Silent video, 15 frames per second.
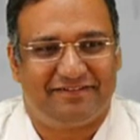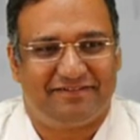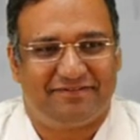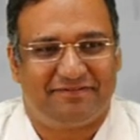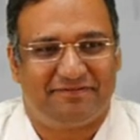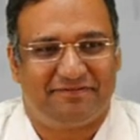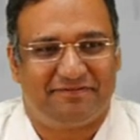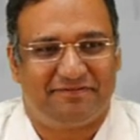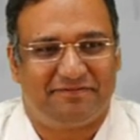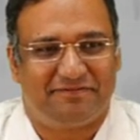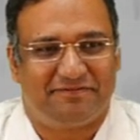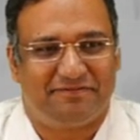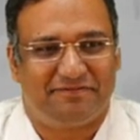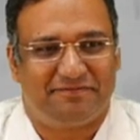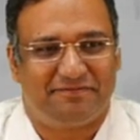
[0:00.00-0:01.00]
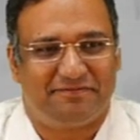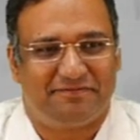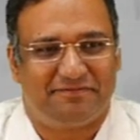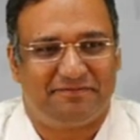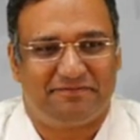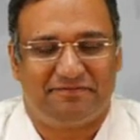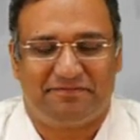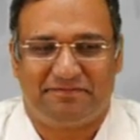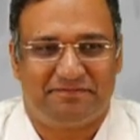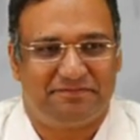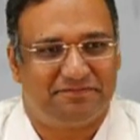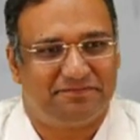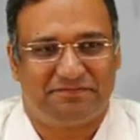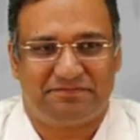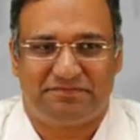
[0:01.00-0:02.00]

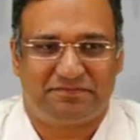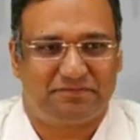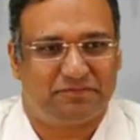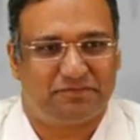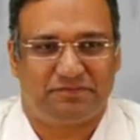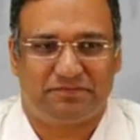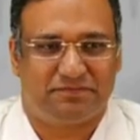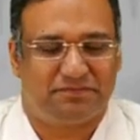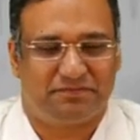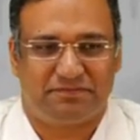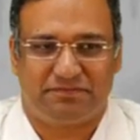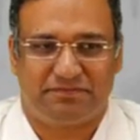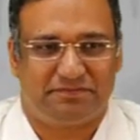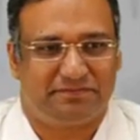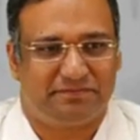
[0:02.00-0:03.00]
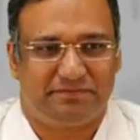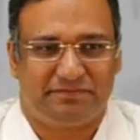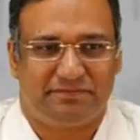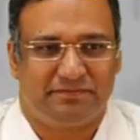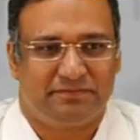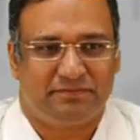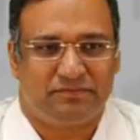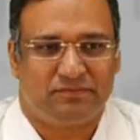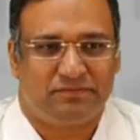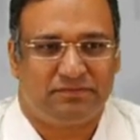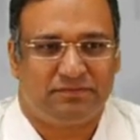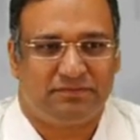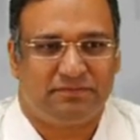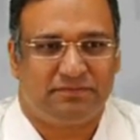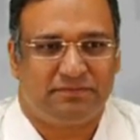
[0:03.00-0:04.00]

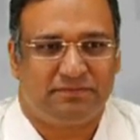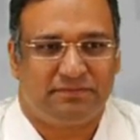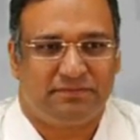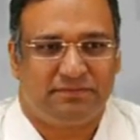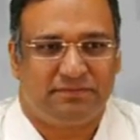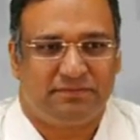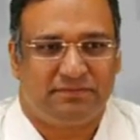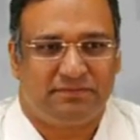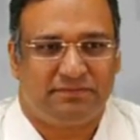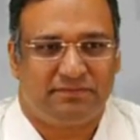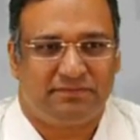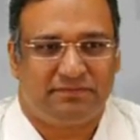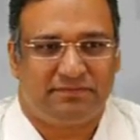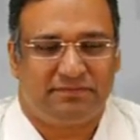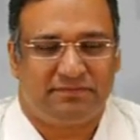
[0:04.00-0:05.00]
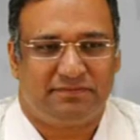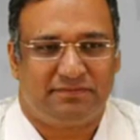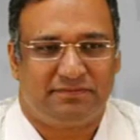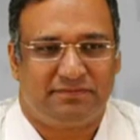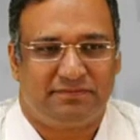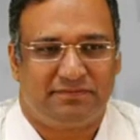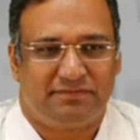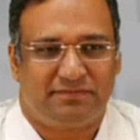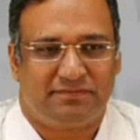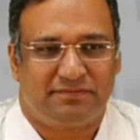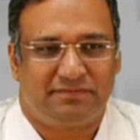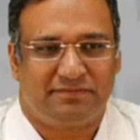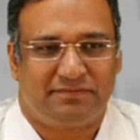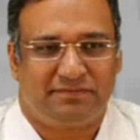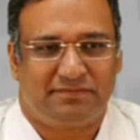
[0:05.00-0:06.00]

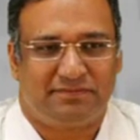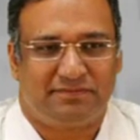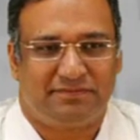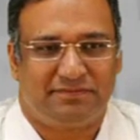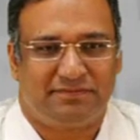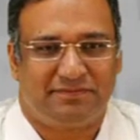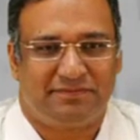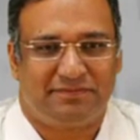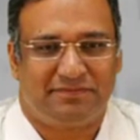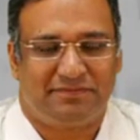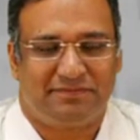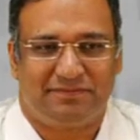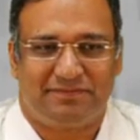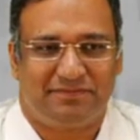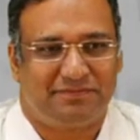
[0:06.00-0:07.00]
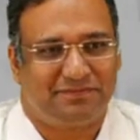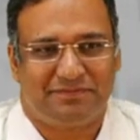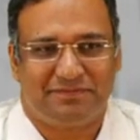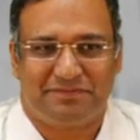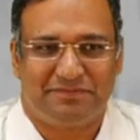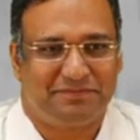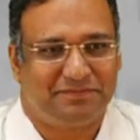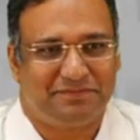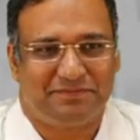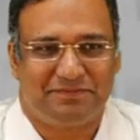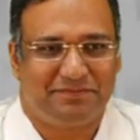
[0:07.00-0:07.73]
This person isn't speaking.